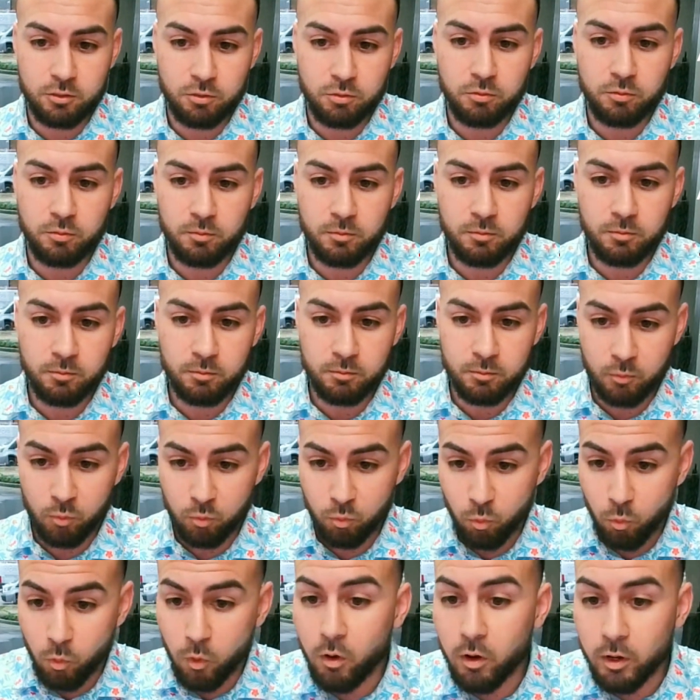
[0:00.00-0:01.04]
do
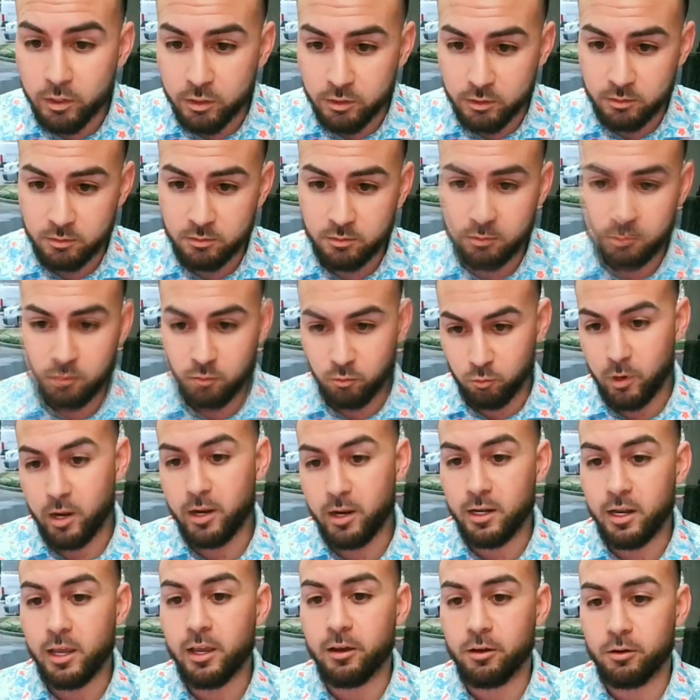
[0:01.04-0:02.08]
one
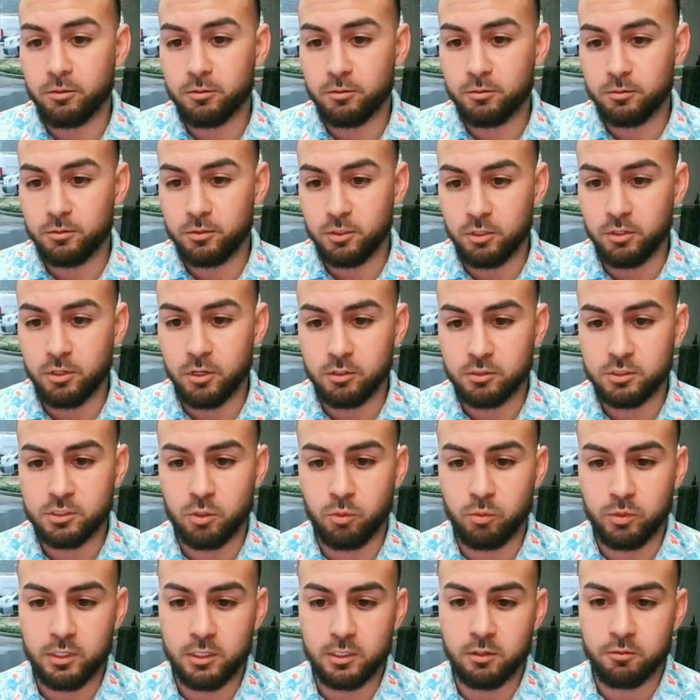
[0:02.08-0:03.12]
right now,
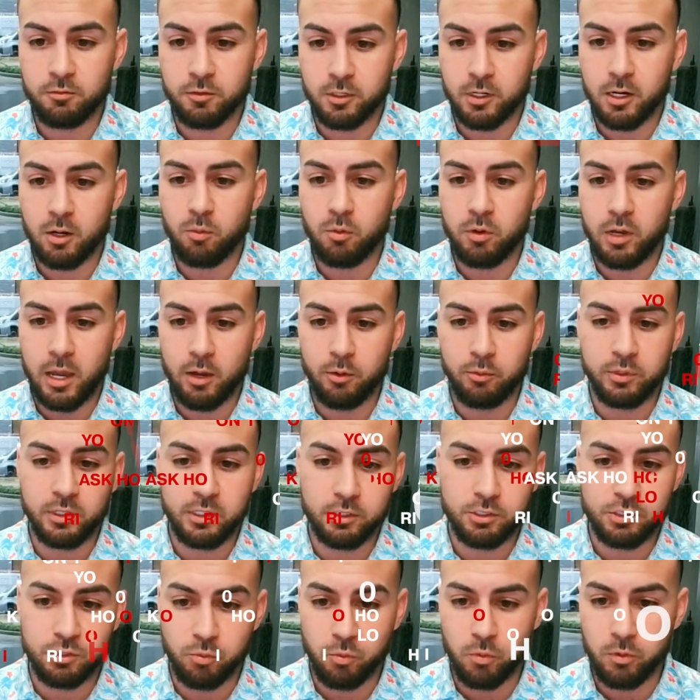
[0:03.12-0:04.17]
so we need to figure out how we can
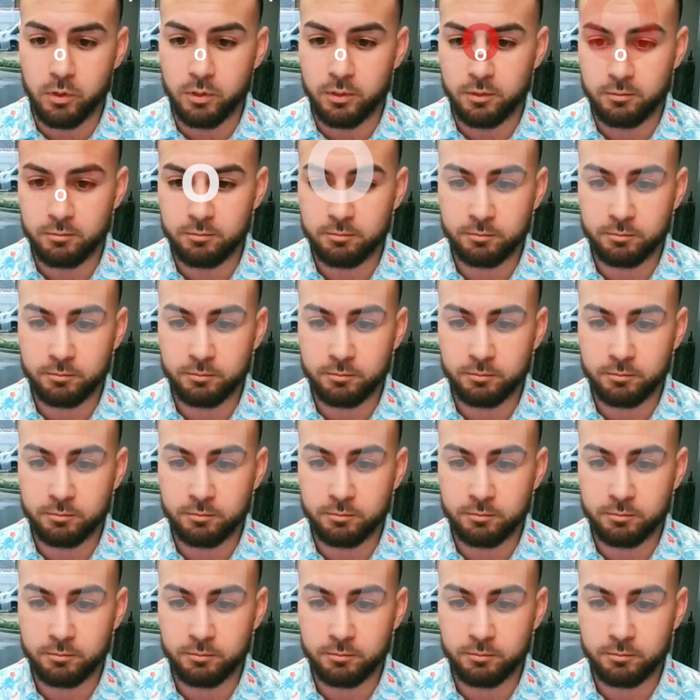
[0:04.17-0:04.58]
get you one.